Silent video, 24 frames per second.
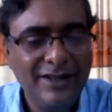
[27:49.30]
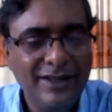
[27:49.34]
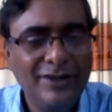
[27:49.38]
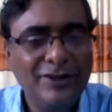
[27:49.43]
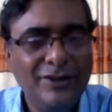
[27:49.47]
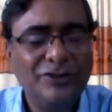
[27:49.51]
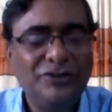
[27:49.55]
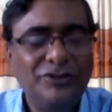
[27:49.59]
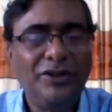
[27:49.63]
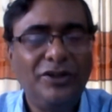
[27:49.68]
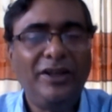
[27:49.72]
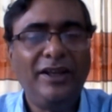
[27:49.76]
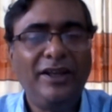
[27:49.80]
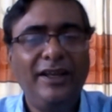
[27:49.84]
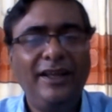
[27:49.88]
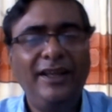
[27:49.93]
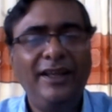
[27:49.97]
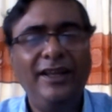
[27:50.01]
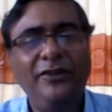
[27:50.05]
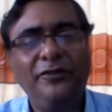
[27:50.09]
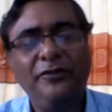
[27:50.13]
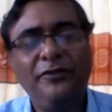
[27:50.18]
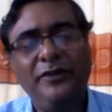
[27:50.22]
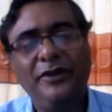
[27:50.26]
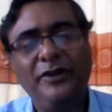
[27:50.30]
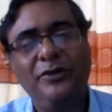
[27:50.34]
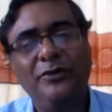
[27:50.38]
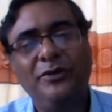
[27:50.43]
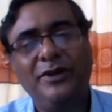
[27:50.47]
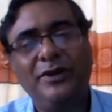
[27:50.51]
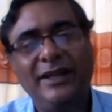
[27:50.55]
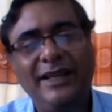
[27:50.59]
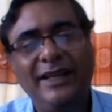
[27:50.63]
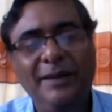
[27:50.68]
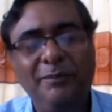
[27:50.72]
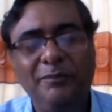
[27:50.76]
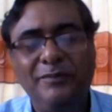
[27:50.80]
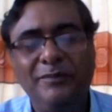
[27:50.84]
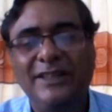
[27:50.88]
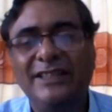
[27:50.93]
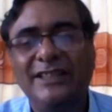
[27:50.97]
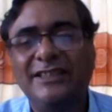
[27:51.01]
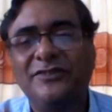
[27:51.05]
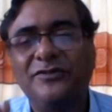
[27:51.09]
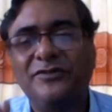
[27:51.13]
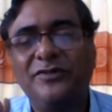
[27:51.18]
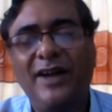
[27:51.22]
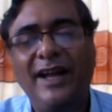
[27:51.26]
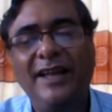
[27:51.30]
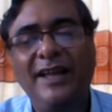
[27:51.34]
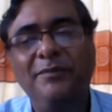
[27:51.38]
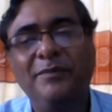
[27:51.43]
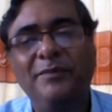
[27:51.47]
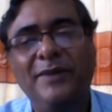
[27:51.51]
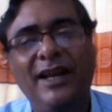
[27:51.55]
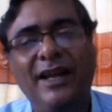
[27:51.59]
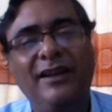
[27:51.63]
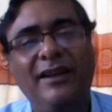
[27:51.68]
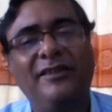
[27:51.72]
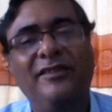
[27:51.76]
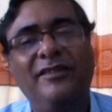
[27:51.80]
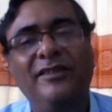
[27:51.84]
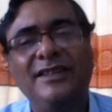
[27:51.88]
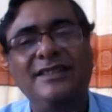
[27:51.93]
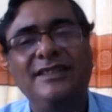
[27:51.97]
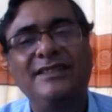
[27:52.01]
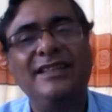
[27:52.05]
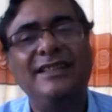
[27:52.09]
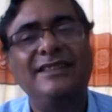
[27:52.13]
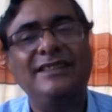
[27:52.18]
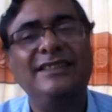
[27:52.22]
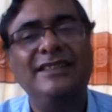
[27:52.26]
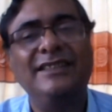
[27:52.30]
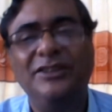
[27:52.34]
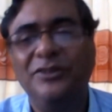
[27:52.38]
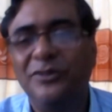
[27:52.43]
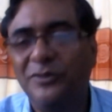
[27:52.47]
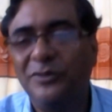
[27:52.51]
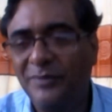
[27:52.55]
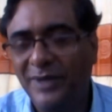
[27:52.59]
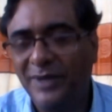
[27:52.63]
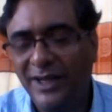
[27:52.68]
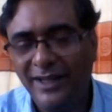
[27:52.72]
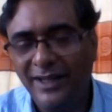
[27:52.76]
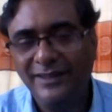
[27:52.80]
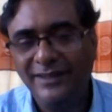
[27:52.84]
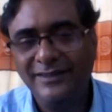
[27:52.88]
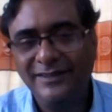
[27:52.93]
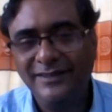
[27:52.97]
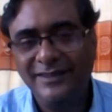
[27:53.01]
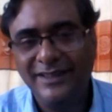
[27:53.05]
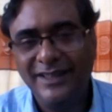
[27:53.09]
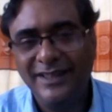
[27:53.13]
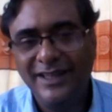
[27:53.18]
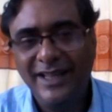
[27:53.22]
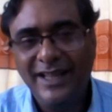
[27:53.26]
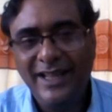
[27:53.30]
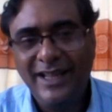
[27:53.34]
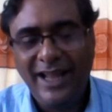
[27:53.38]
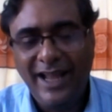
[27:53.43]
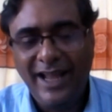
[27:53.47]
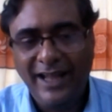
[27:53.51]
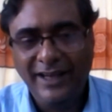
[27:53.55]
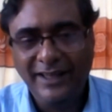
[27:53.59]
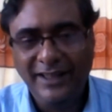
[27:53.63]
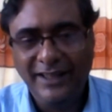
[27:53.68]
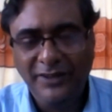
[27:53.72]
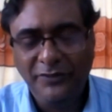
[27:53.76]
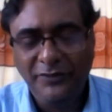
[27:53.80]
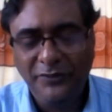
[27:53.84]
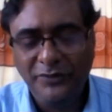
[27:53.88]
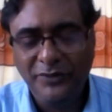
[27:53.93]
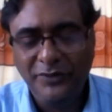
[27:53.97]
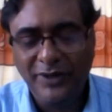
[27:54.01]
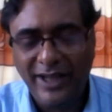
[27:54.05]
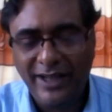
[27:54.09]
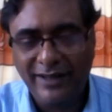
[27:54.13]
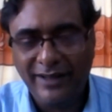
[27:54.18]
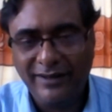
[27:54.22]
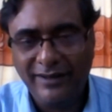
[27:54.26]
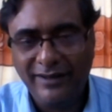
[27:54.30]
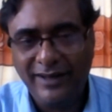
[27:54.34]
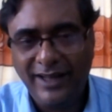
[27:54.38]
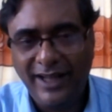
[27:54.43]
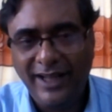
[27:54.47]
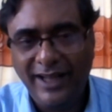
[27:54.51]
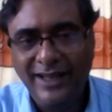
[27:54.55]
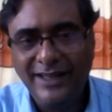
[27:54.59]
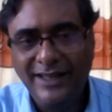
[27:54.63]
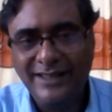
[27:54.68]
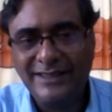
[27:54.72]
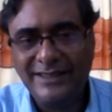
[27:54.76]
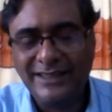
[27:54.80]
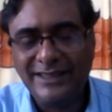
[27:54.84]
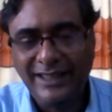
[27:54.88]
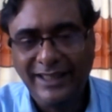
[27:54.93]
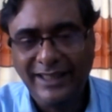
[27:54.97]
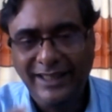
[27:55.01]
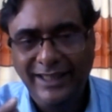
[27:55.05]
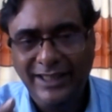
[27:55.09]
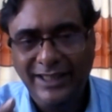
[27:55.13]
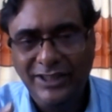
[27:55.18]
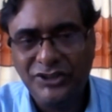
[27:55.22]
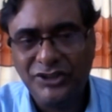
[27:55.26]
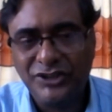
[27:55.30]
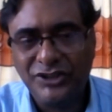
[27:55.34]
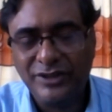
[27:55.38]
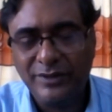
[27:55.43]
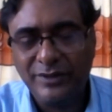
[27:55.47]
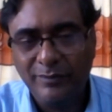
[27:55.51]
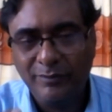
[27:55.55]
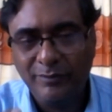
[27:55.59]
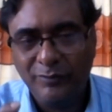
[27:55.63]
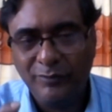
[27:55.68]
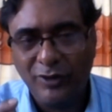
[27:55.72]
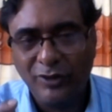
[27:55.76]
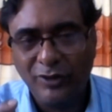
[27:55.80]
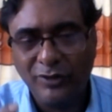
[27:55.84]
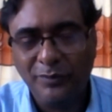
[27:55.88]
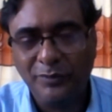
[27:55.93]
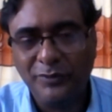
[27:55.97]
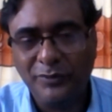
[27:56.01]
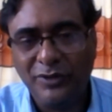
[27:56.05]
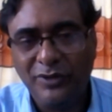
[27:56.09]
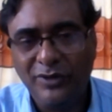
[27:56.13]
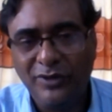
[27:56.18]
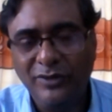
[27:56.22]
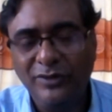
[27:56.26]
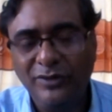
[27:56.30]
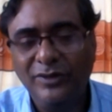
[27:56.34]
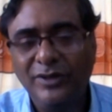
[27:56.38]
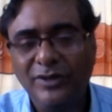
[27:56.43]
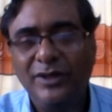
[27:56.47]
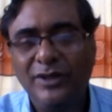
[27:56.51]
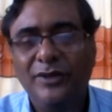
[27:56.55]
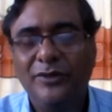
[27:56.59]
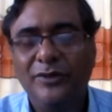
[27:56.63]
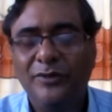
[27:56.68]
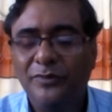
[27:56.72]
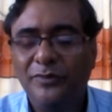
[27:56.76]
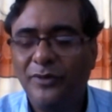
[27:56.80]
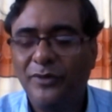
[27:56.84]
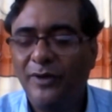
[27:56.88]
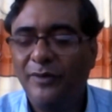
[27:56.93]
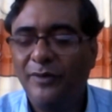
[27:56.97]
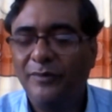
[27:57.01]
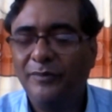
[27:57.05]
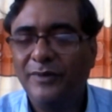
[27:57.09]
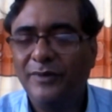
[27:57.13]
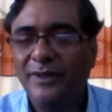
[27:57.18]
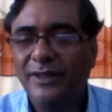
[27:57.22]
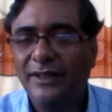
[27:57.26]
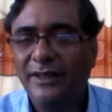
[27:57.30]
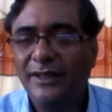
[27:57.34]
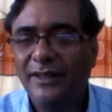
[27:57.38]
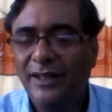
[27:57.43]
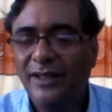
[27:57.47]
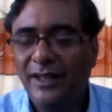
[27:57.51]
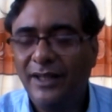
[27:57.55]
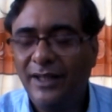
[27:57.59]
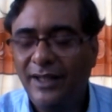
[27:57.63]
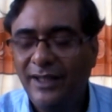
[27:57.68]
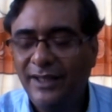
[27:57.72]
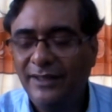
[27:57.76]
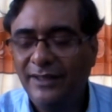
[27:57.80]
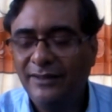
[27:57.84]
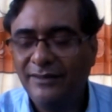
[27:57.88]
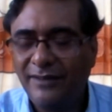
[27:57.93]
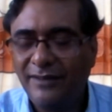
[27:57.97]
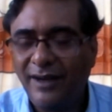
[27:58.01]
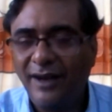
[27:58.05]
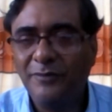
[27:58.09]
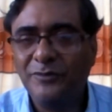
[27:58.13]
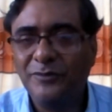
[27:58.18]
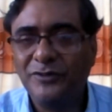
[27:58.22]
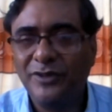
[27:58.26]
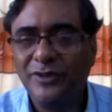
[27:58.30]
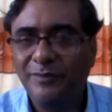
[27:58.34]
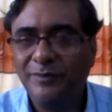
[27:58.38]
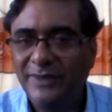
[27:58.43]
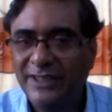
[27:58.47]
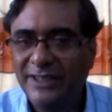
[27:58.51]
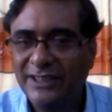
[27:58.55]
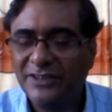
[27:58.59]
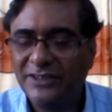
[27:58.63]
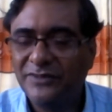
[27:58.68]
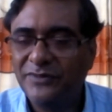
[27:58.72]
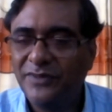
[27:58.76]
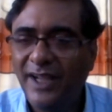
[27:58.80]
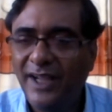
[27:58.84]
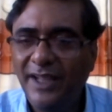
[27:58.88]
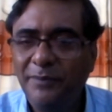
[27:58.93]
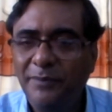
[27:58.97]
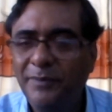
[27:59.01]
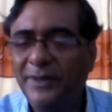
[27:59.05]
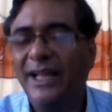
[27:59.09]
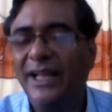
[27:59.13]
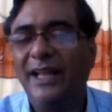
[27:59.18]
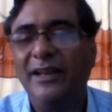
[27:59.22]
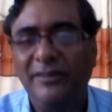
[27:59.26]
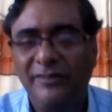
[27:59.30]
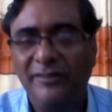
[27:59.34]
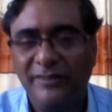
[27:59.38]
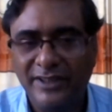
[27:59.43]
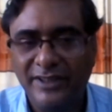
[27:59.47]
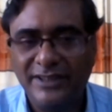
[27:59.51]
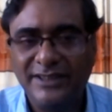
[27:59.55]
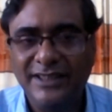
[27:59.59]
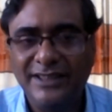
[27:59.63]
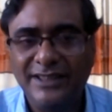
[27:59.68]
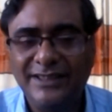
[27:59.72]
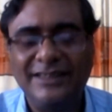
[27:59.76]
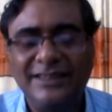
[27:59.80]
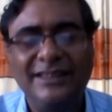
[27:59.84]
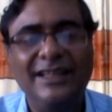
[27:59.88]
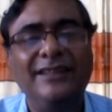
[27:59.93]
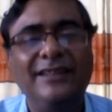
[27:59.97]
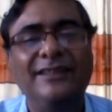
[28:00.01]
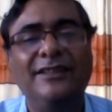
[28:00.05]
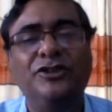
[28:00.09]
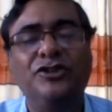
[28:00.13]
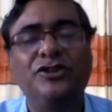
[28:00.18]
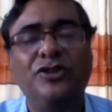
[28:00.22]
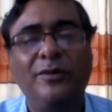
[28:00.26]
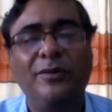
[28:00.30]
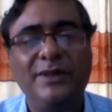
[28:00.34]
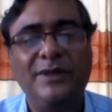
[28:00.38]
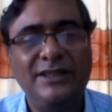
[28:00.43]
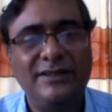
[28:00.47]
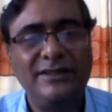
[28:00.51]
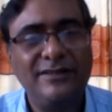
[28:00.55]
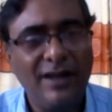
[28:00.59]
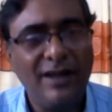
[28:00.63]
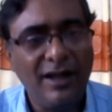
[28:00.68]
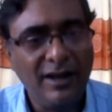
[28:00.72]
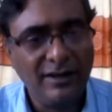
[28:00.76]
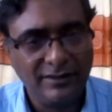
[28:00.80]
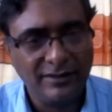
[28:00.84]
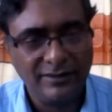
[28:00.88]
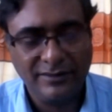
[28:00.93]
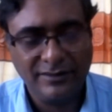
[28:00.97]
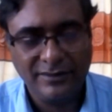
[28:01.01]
So if you keep these five characteristics in your mind, and if you analyze each monophthong from in terms of these five characteristics, then the job is done.